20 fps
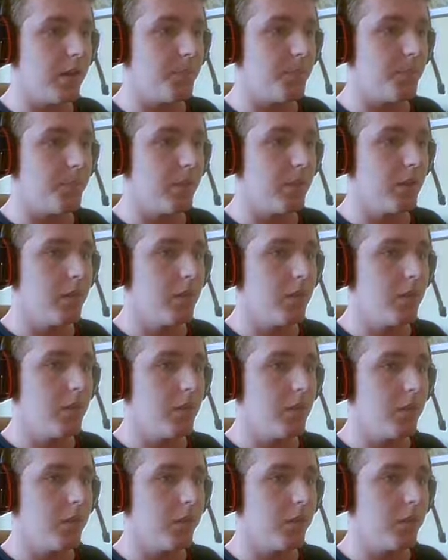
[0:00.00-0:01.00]
I...
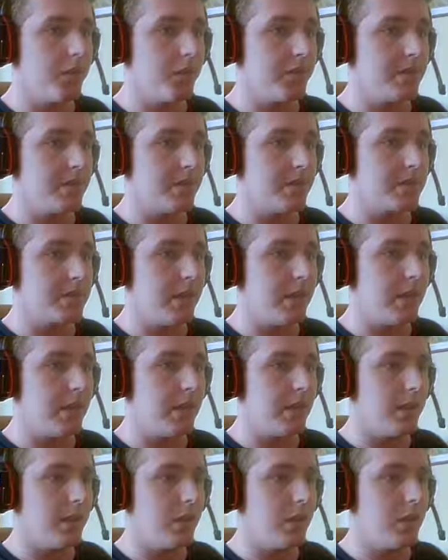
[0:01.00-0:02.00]
There's nothing to see
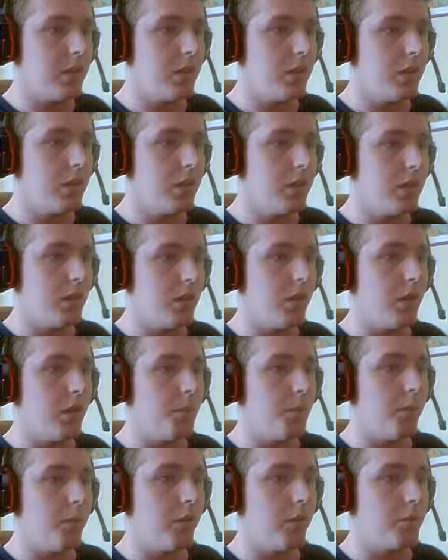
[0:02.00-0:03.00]
here,
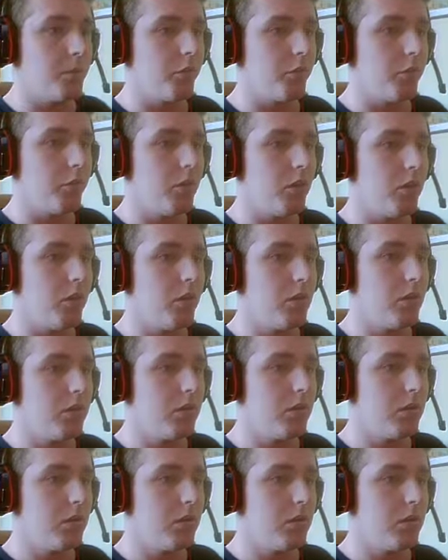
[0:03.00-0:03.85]
apart from a door,